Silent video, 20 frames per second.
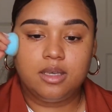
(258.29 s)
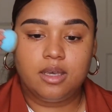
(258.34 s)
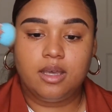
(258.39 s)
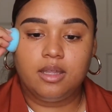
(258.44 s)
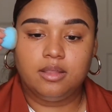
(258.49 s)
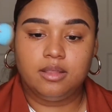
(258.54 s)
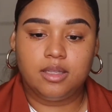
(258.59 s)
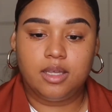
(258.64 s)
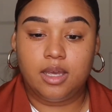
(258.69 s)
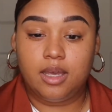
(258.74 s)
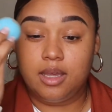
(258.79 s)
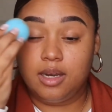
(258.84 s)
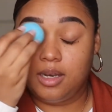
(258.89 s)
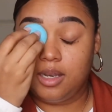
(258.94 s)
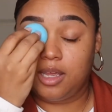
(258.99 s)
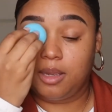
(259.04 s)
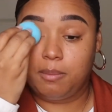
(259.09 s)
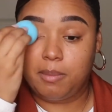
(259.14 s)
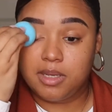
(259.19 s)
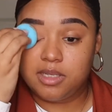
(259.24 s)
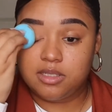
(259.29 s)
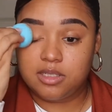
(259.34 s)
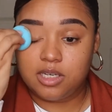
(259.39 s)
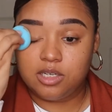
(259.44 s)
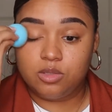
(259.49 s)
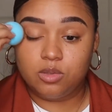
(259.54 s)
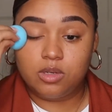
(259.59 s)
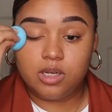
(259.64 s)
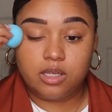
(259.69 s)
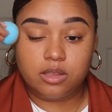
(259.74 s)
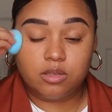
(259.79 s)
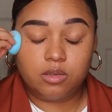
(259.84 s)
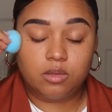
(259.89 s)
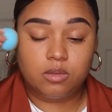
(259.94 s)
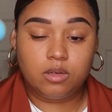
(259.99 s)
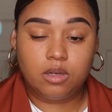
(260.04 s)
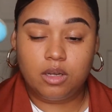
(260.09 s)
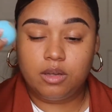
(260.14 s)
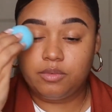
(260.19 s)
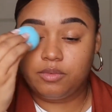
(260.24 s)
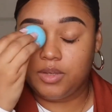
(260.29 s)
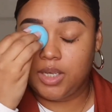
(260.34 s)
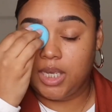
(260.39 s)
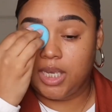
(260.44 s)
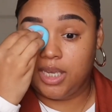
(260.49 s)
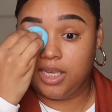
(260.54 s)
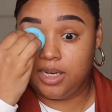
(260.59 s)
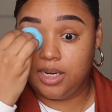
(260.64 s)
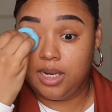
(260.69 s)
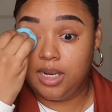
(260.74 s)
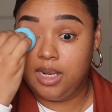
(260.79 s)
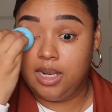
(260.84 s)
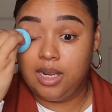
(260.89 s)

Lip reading: and then like my schedule got thrown off and